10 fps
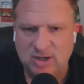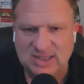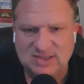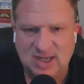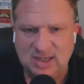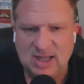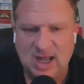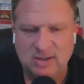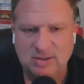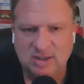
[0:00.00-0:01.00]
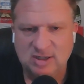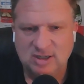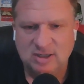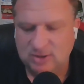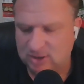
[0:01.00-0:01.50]
not saying that.
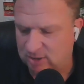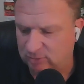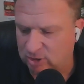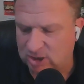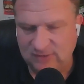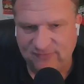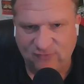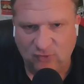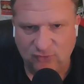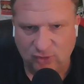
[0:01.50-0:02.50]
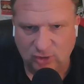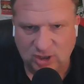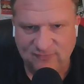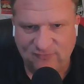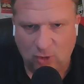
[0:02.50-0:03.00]
They're looking for they're
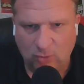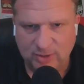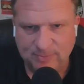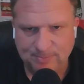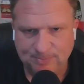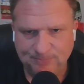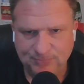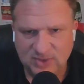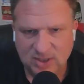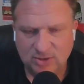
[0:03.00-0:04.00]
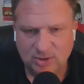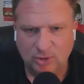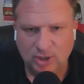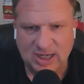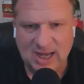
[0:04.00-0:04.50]
looking forward. They're
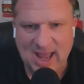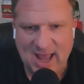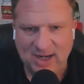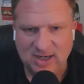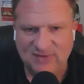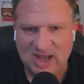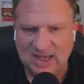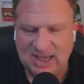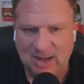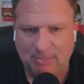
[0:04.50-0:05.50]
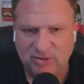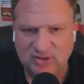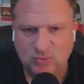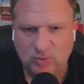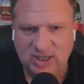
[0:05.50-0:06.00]
looking ahead. They've got Campbell
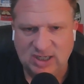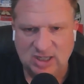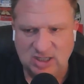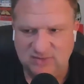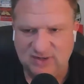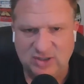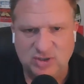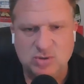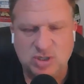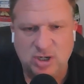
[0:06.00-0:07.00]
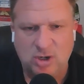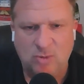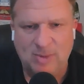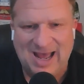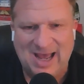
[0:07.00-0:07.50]
this week, and then you've got Duke at
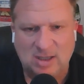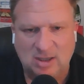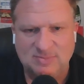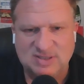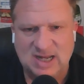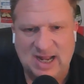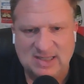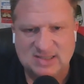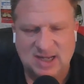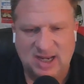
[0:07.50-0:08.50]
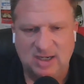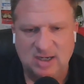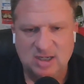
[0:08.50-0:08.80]
home, at Clemson, at State.